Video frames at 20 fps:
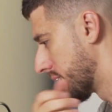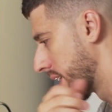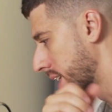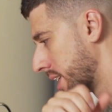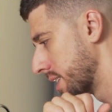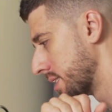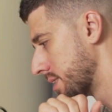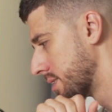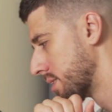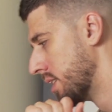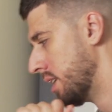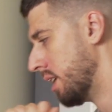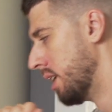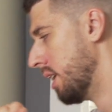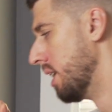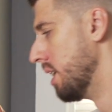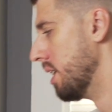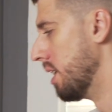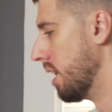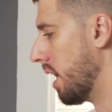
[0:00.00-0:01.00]
seconds.
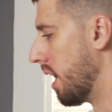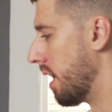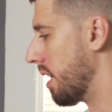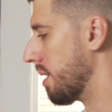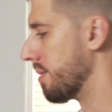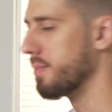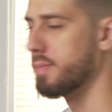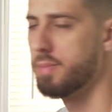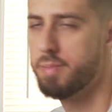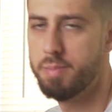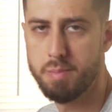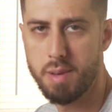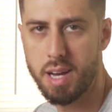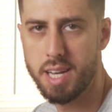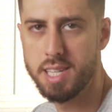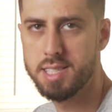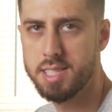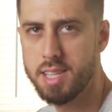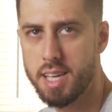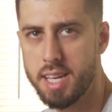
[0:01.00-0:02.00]

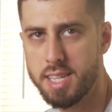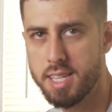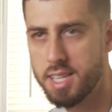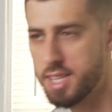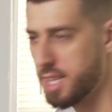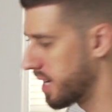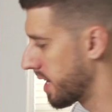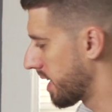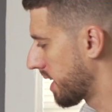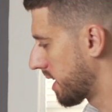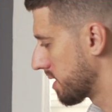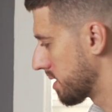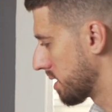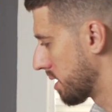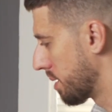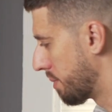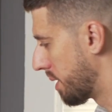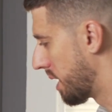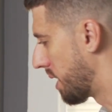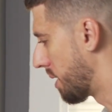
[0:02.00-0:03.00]
My slight delay because of
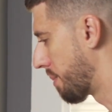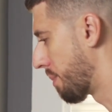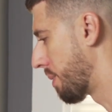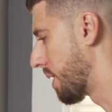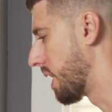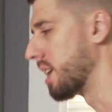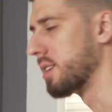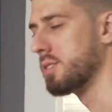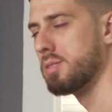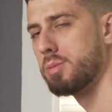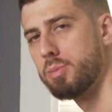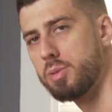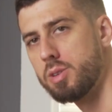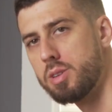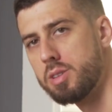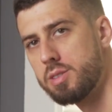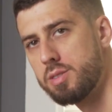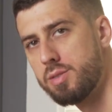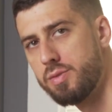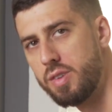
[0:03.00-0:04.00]
the button press
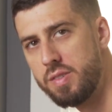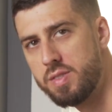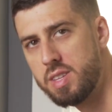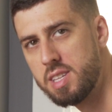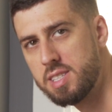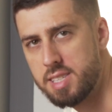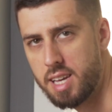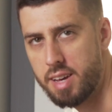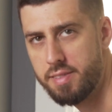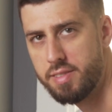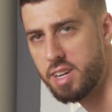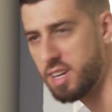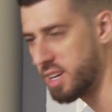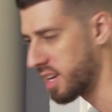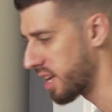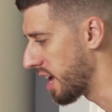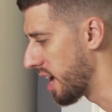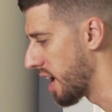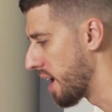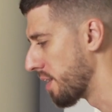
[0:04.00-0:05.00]
was 57
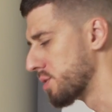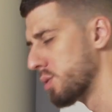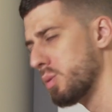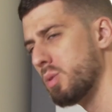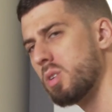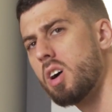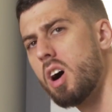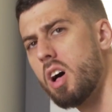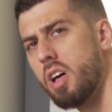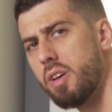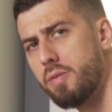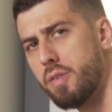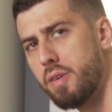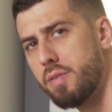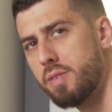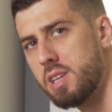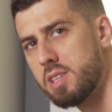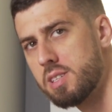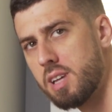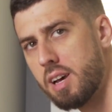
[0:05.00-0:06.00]
and a half, so we'll call it
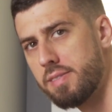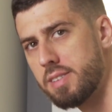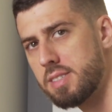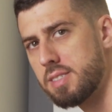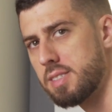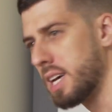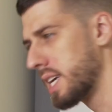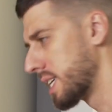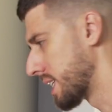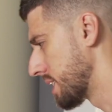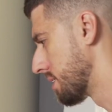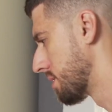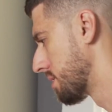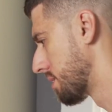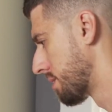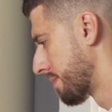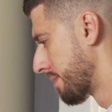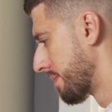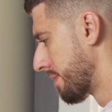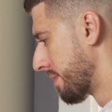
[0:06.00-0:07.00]
57 seconds.